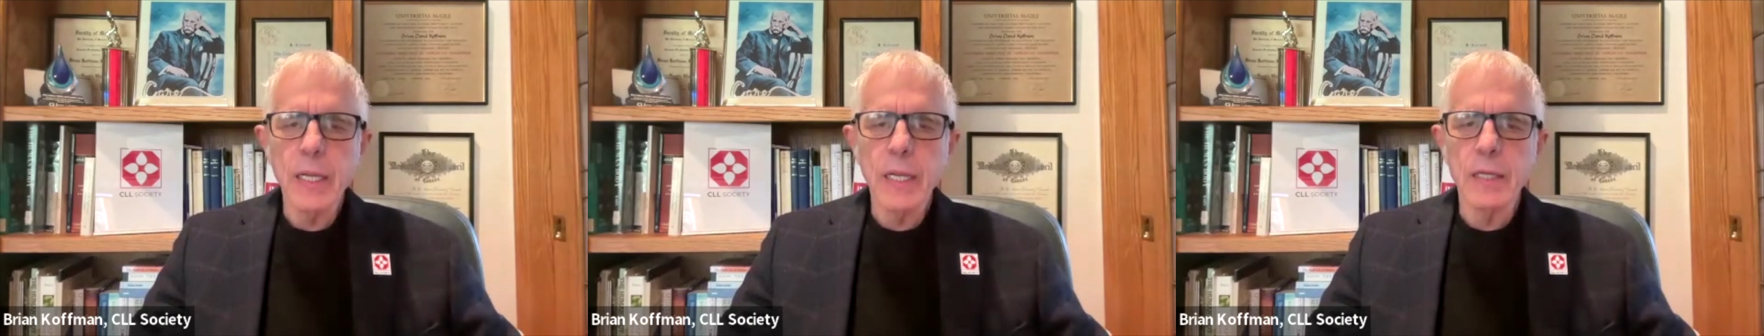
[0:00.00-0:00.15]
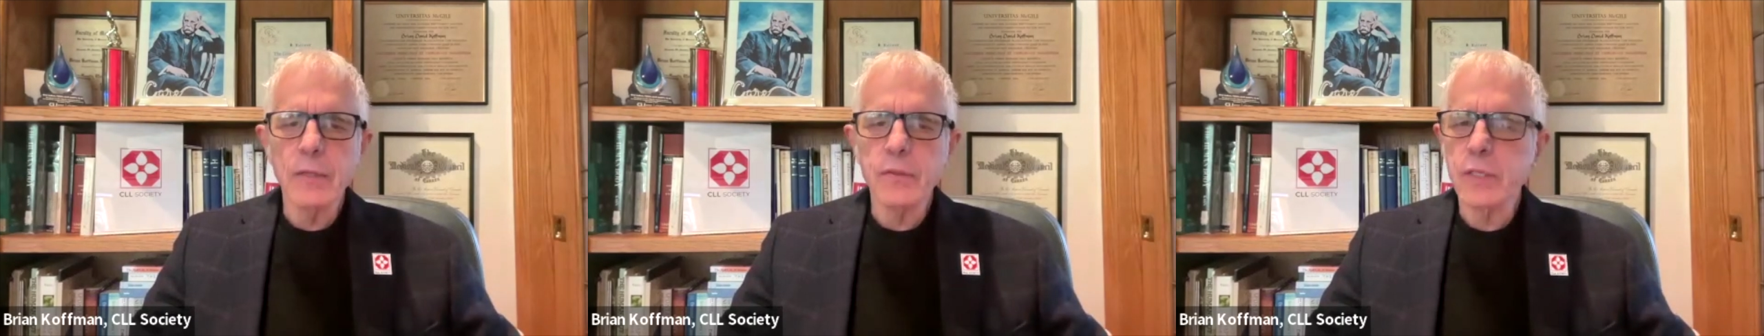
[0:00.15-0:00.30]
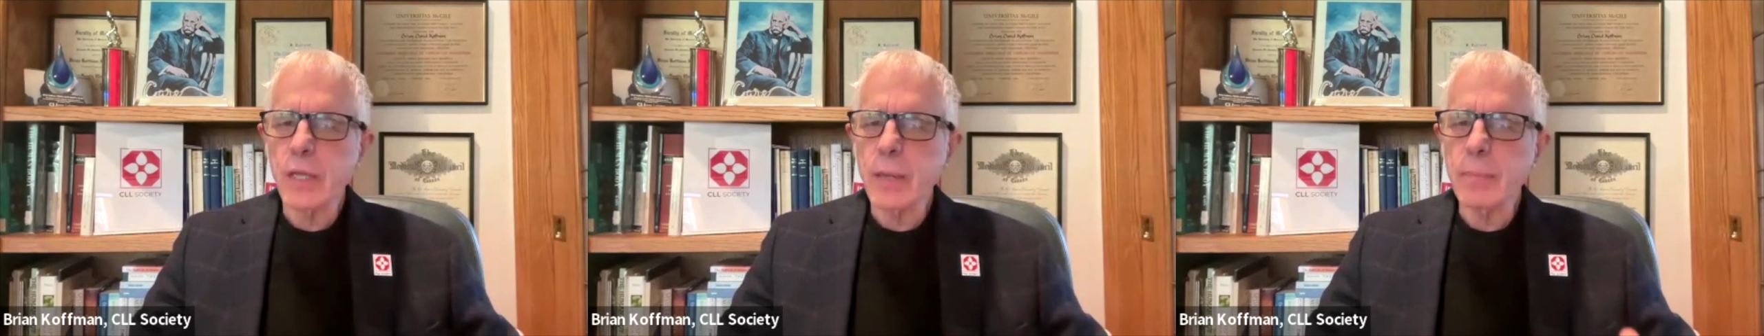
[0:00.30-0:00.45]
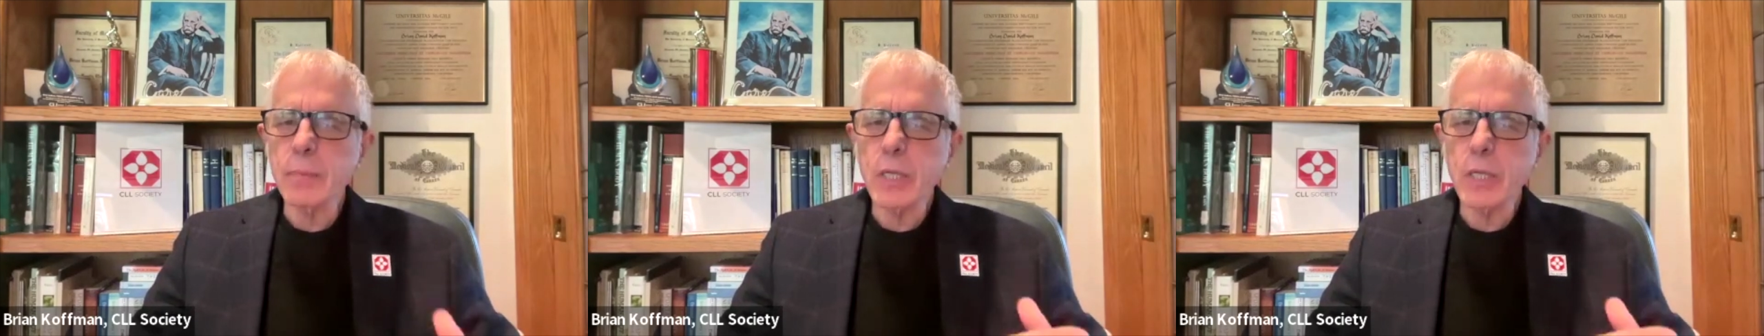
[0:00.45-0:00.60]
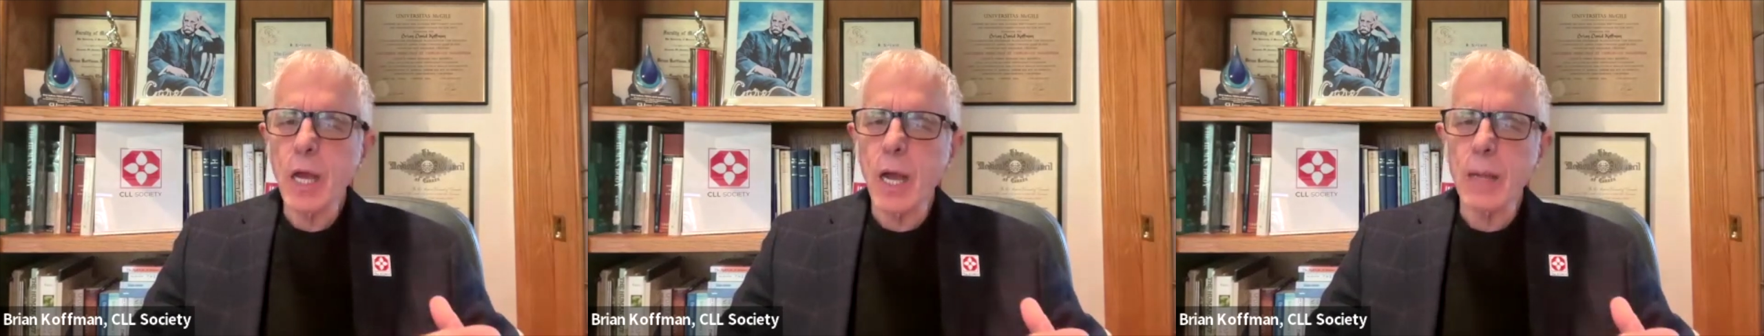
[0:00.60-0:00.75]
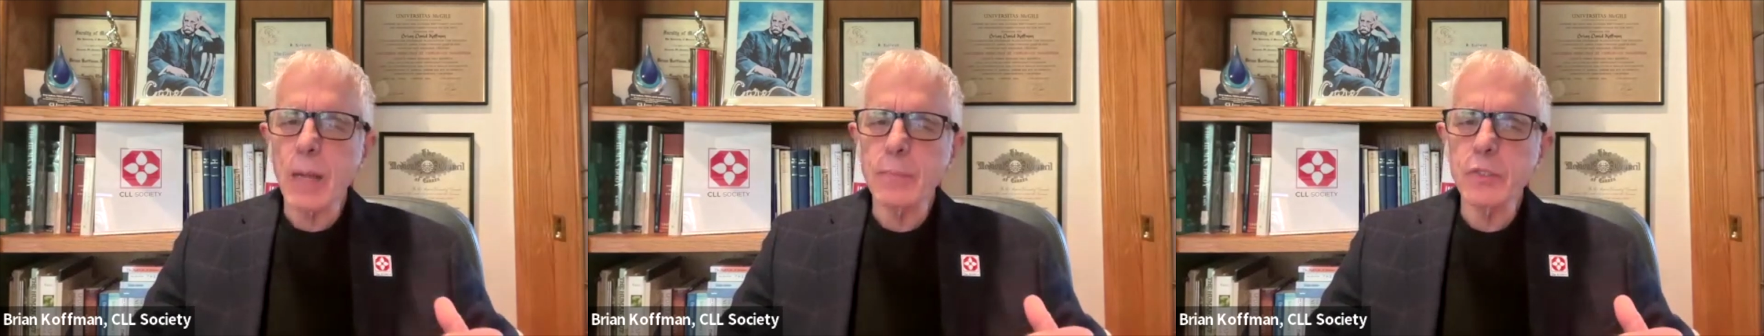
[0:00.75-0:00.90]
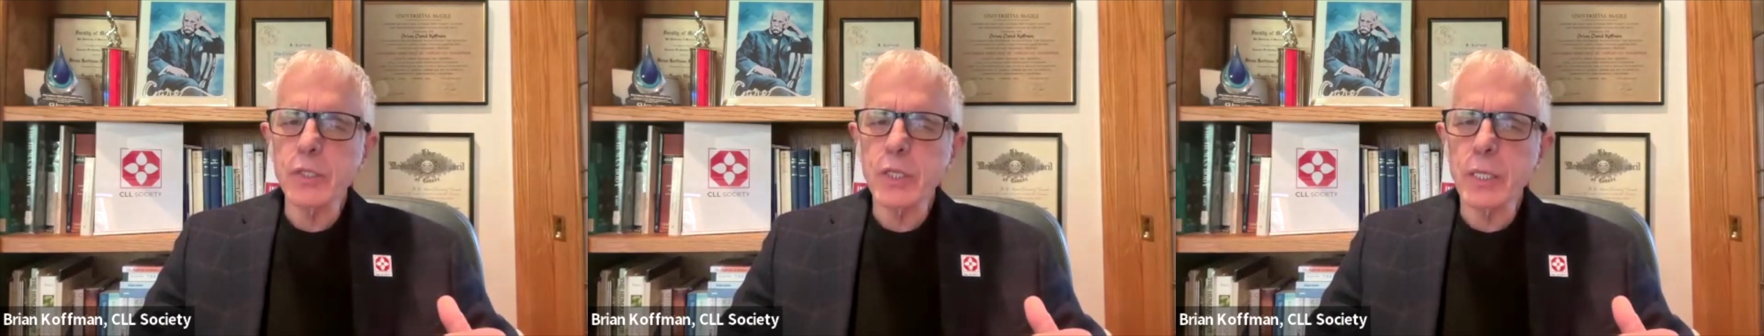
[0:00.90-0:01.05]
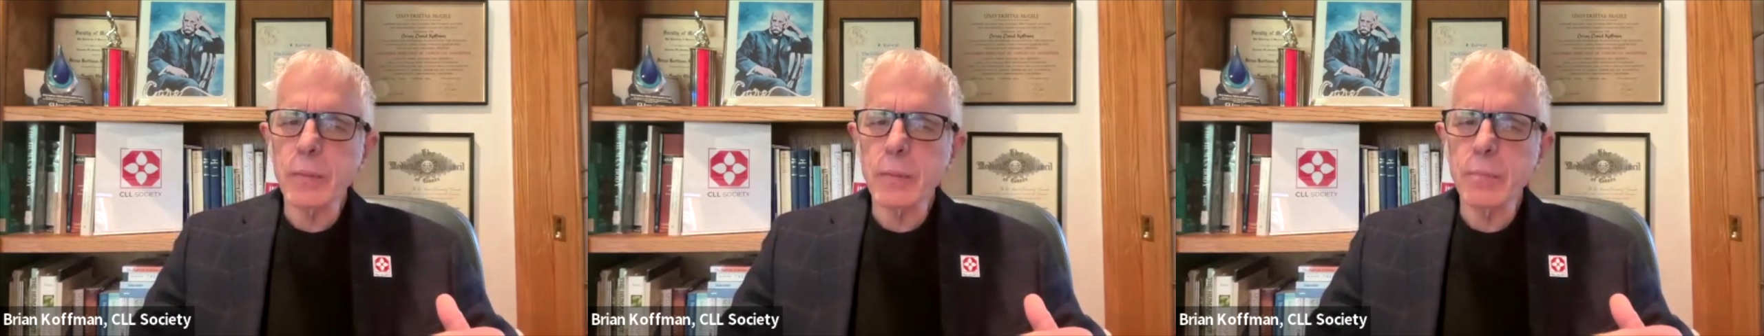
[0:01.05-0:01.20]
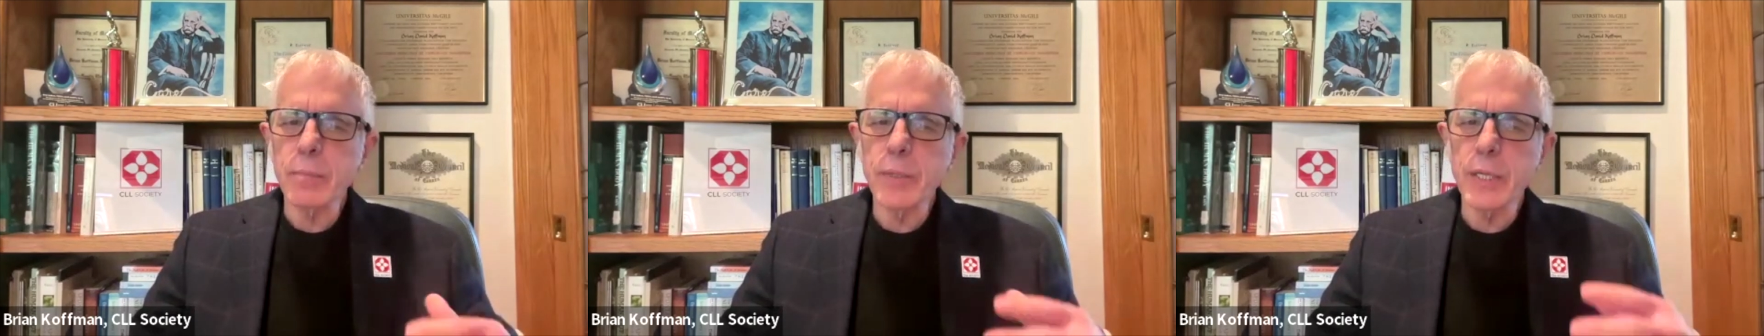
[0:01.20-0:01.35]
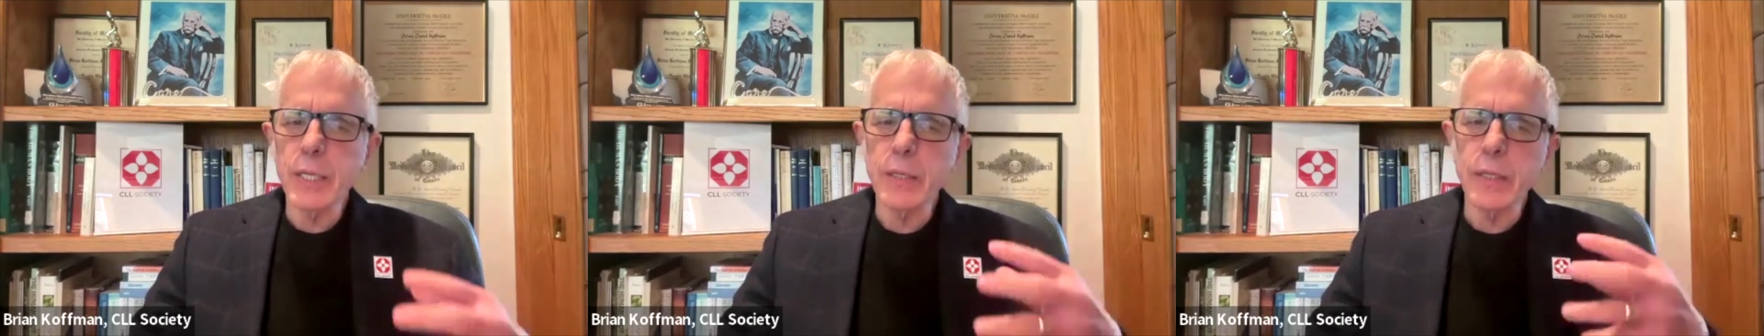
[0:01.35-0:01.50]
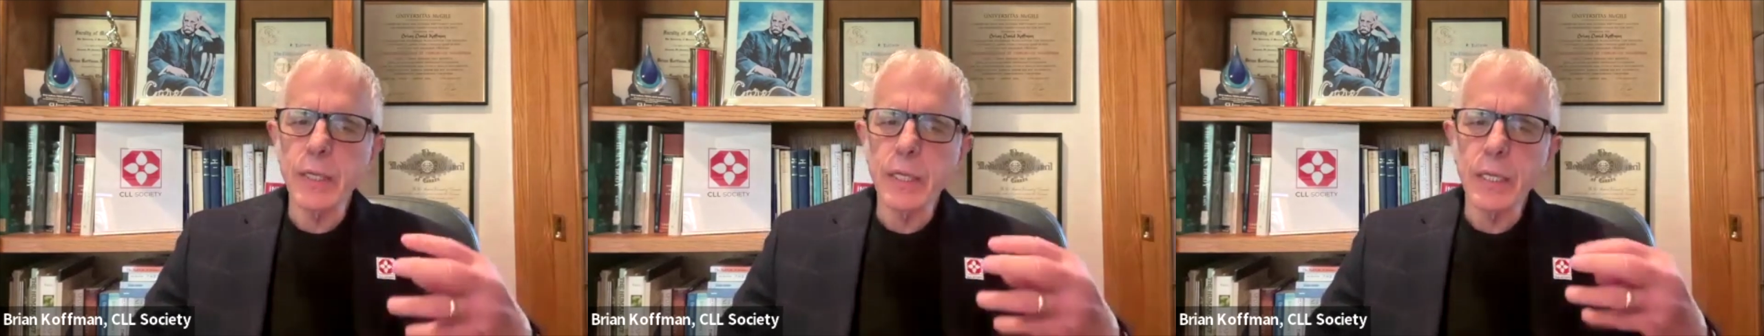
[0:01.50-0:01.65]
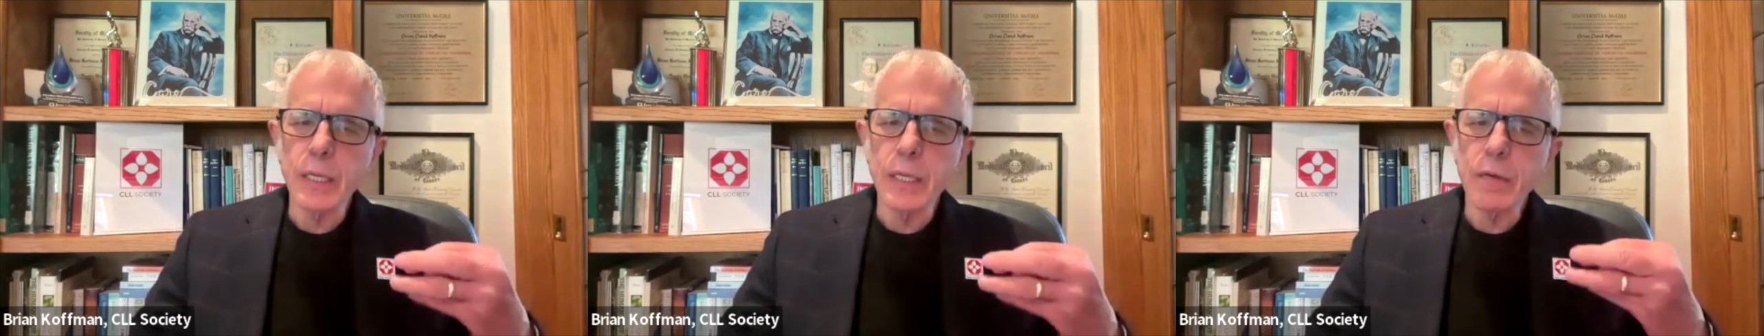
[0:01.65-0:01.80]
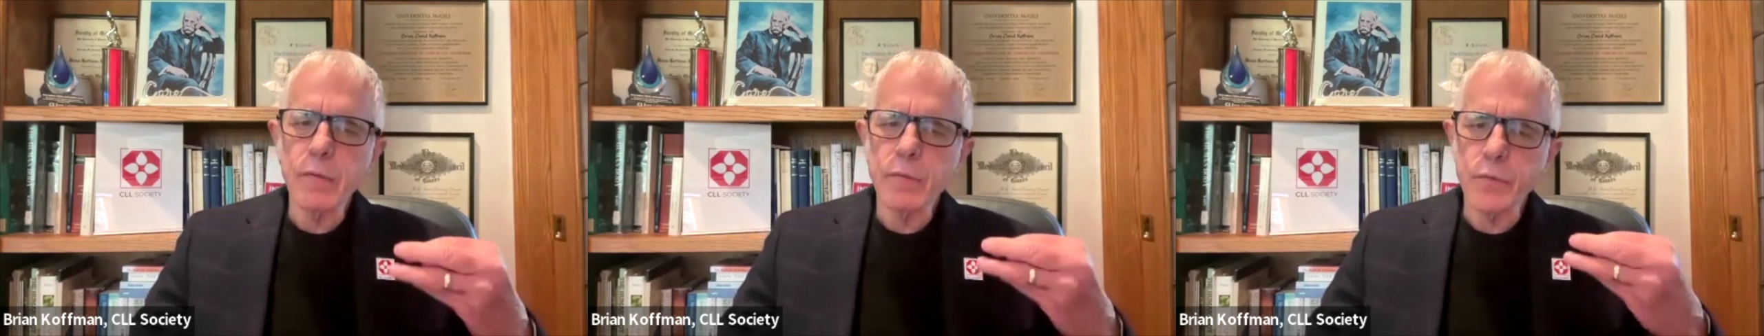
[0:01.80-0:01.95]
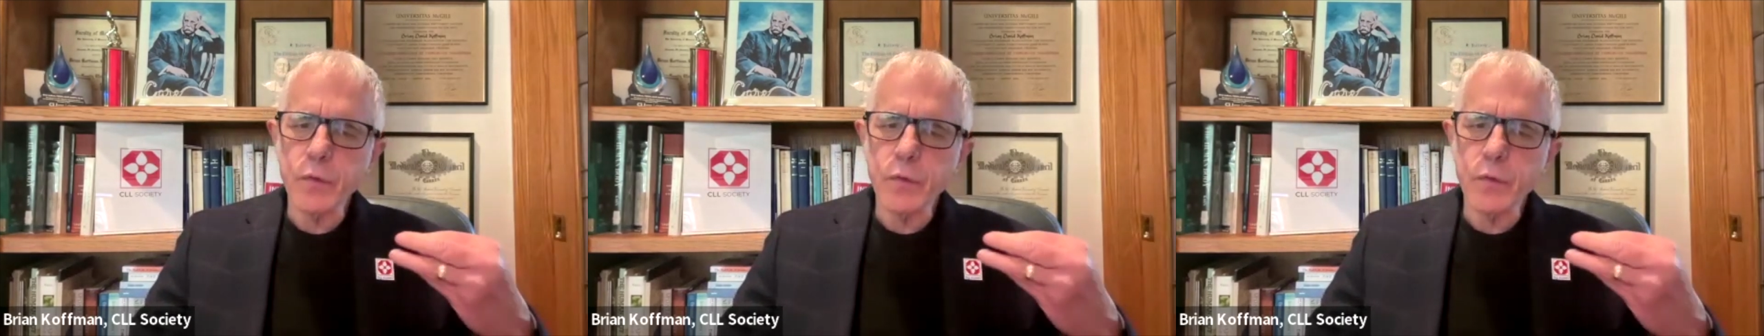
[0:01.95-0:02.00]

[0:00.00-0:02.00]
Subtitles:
and sometimes can be the